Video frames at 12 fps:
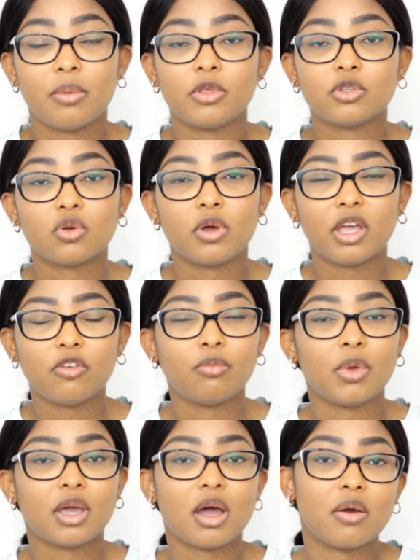So if
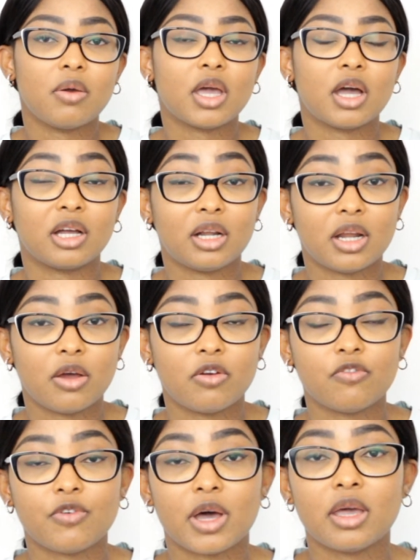Makari can
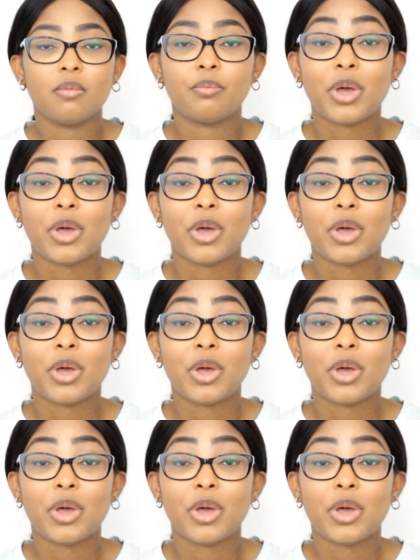clarify.